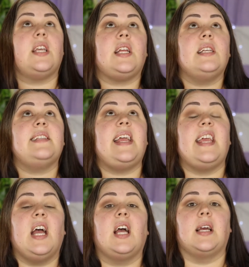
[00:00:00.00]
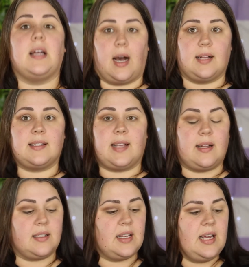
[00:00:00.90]
It is a
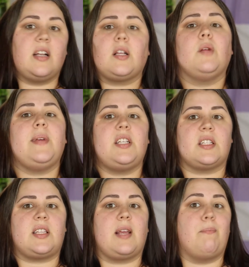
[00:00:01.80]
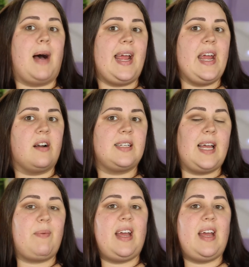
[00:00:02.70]
godsend, and it could be just like my hair type.